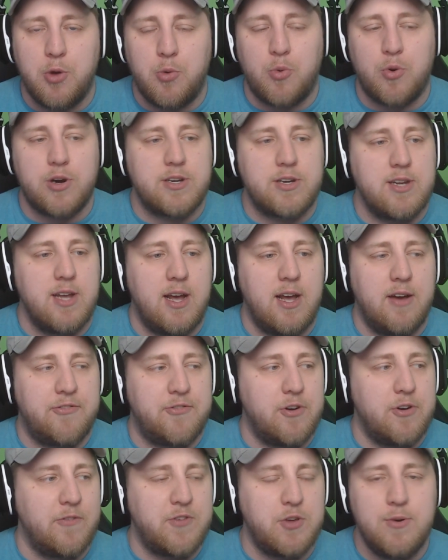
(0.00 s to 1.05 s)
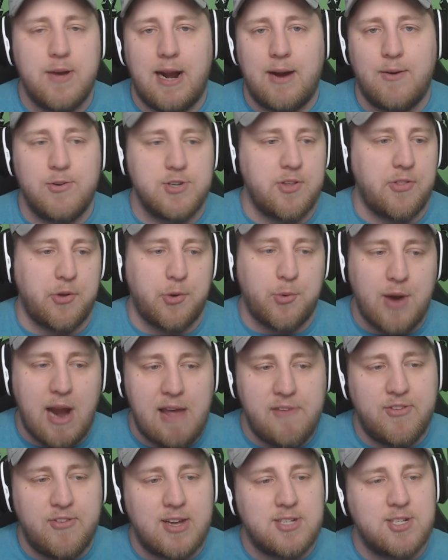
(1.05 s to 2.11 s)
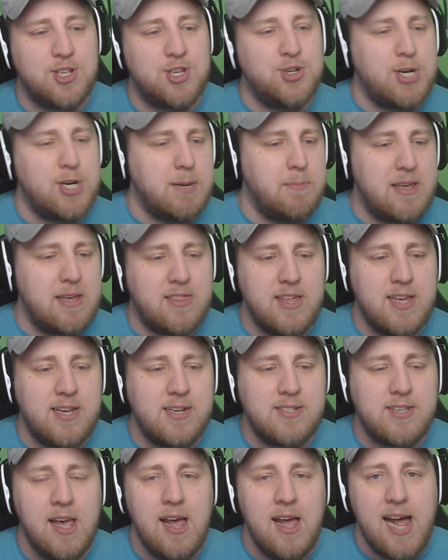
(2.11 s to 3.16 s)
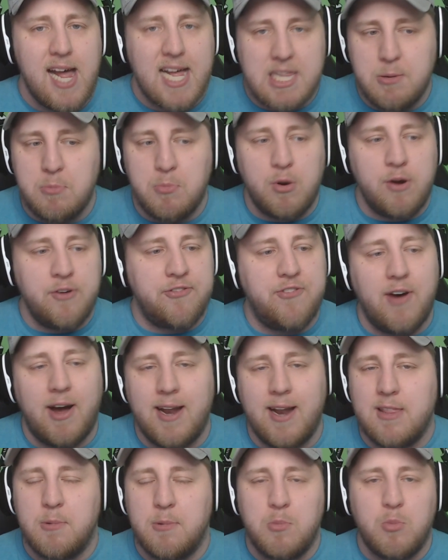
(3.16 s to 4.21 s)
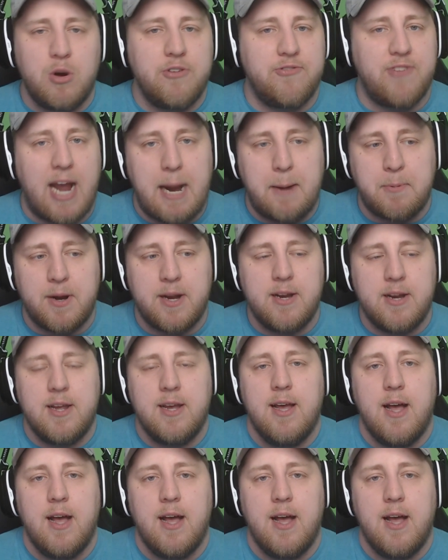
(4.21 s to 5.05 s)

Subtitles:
worked for a few hours on the graphics, just trying to make things a little bit more fun, a little bit more vibrant.